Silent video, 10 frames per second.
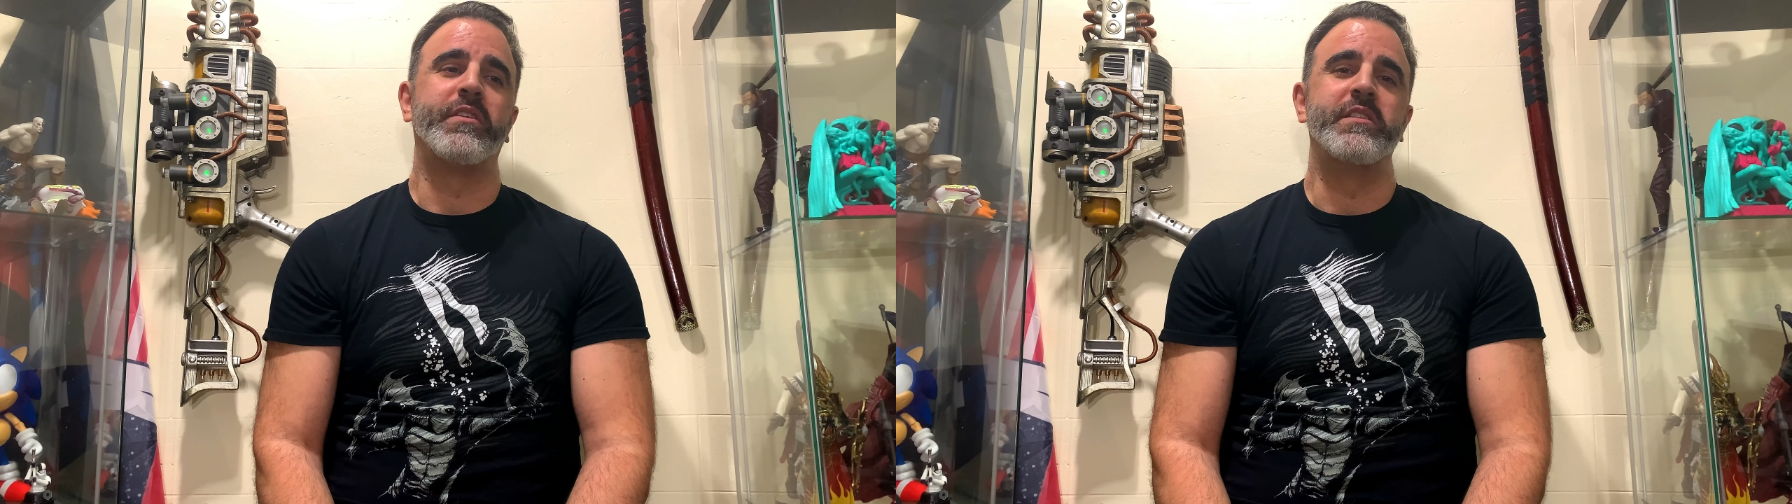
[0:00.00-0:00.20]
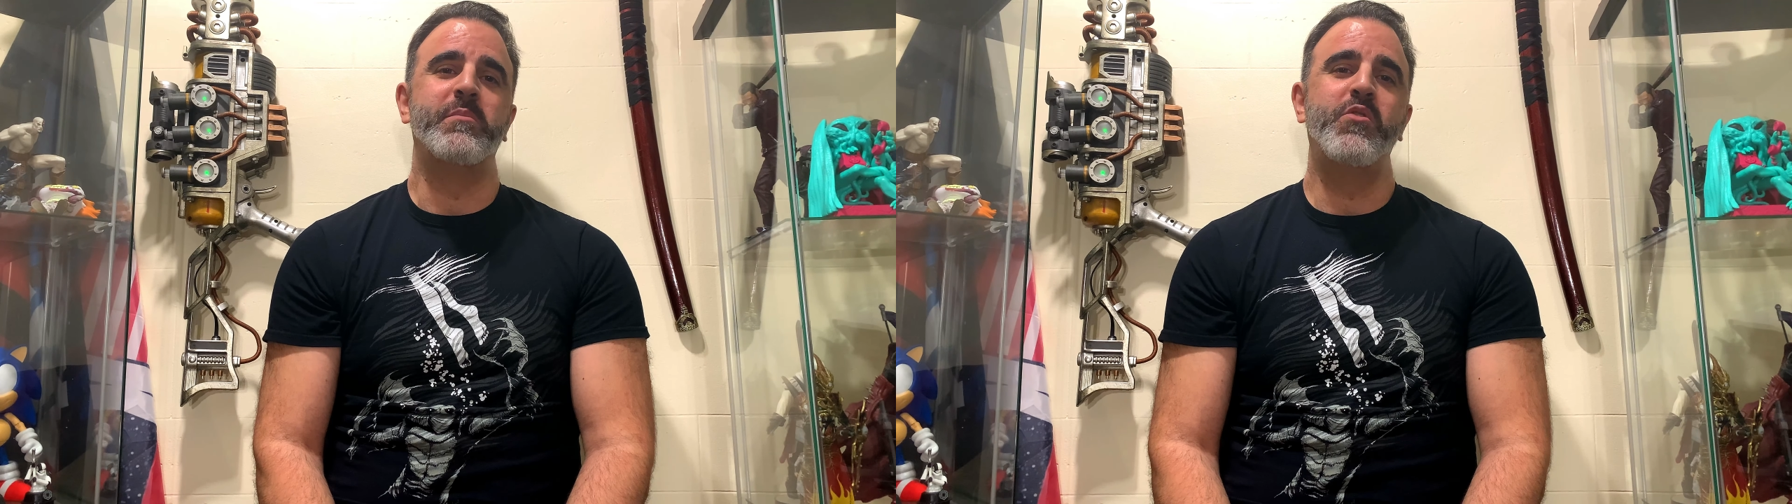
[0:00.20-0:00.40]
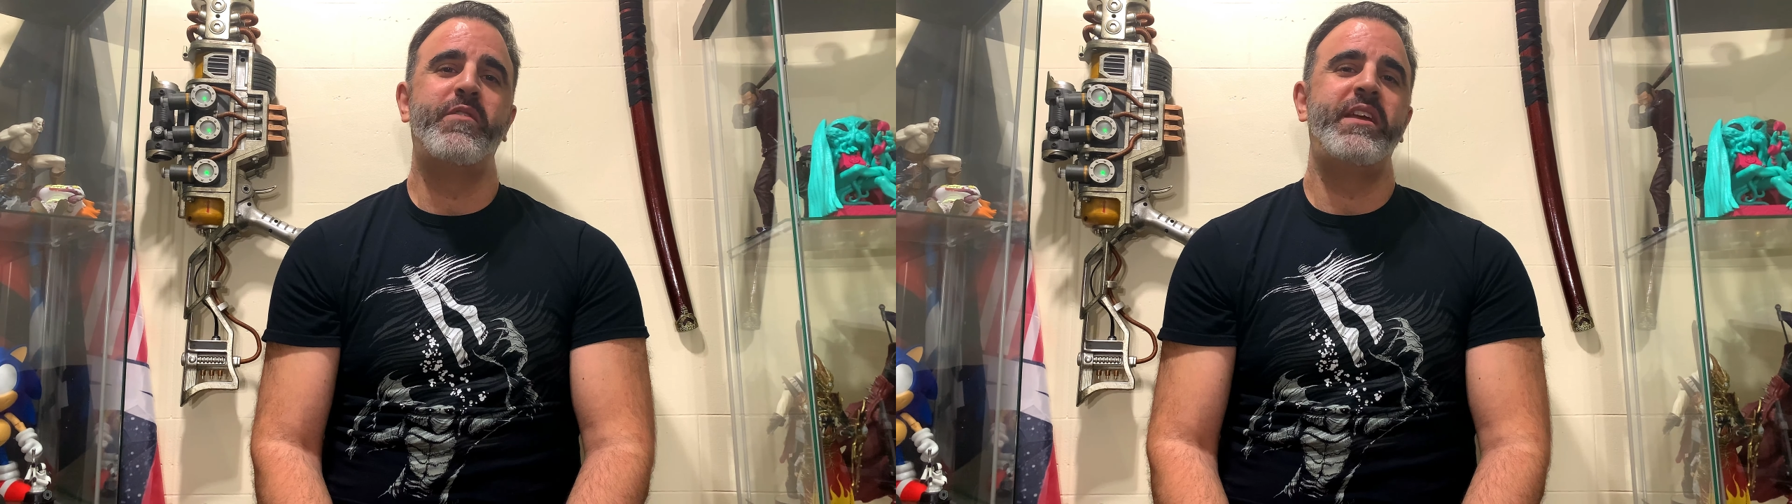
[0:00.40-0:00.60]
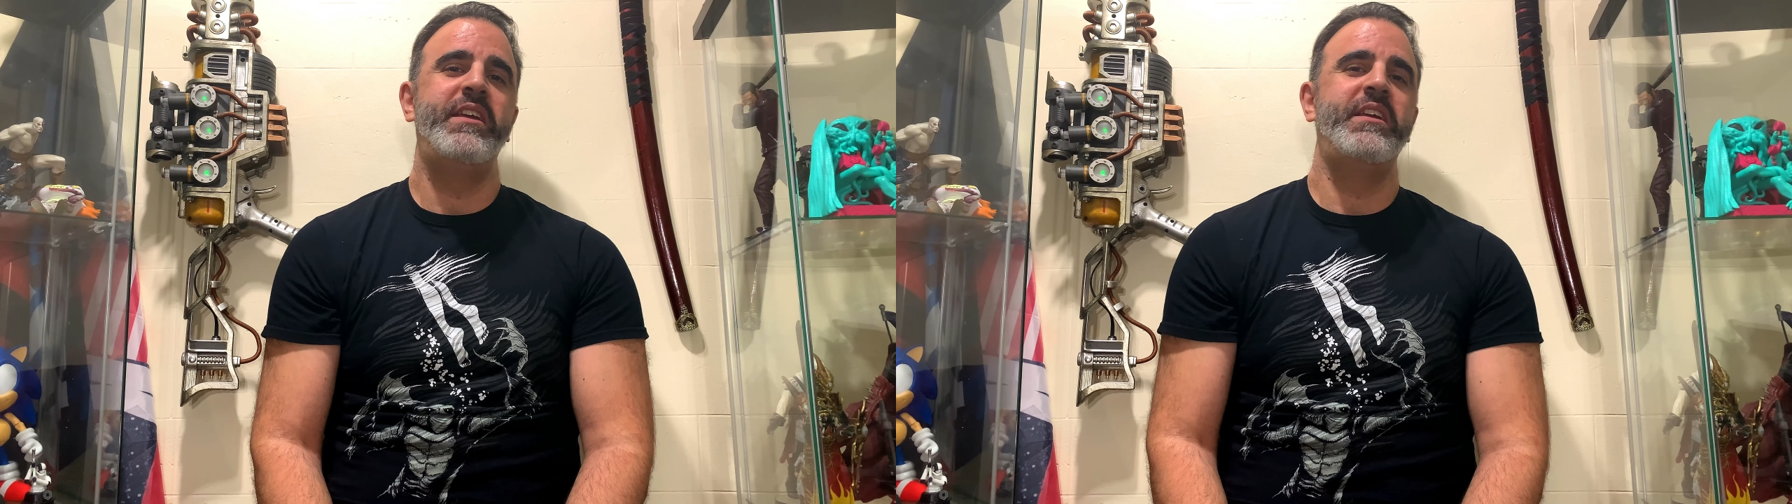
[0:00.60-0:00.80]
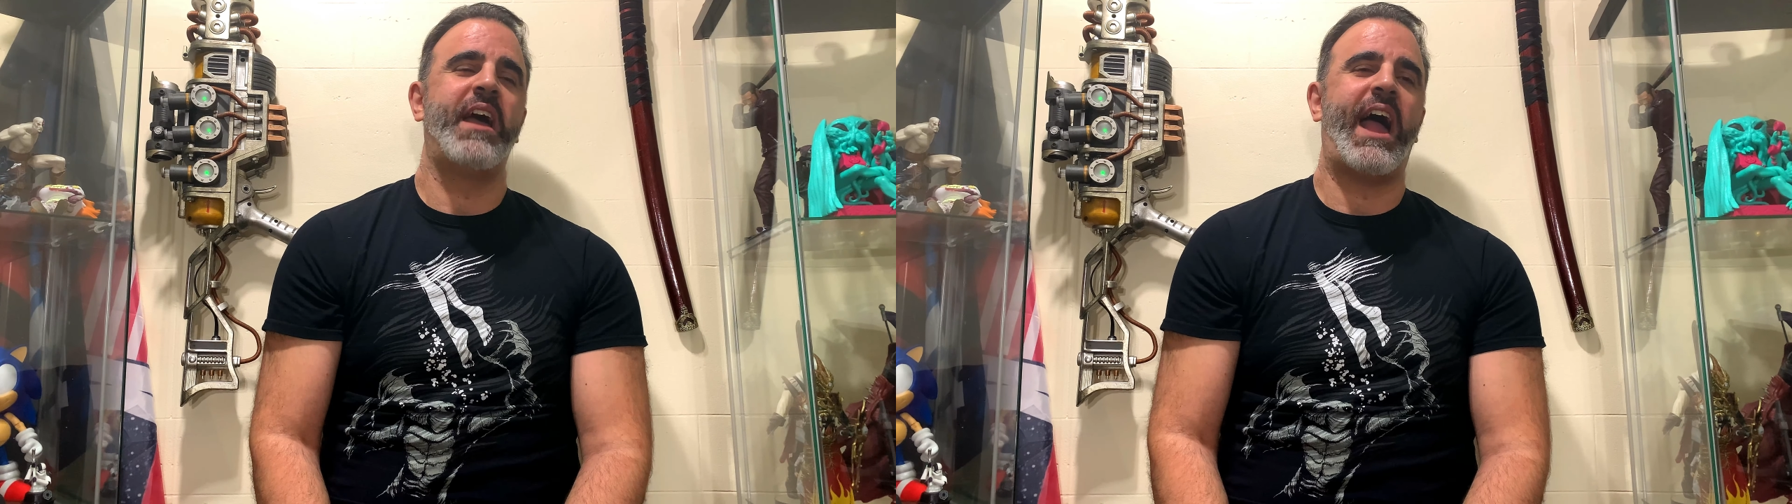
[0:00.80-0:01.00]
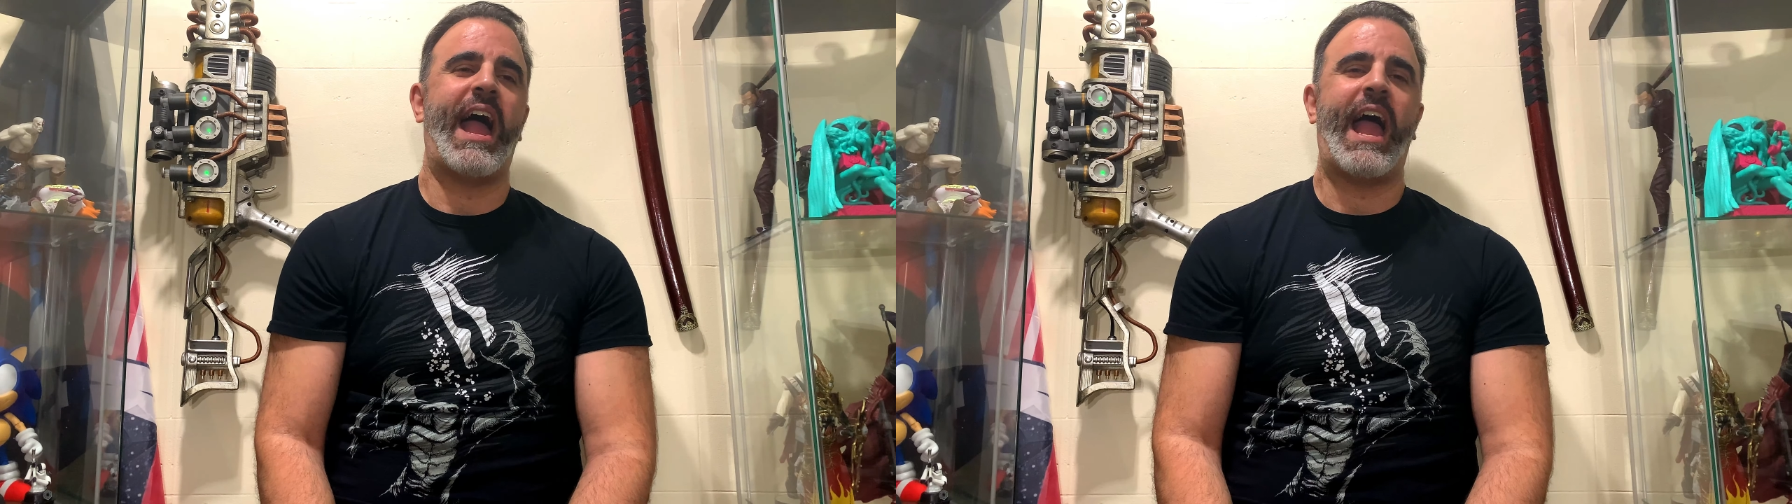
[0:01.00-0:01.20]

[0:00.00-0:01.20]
in the movie,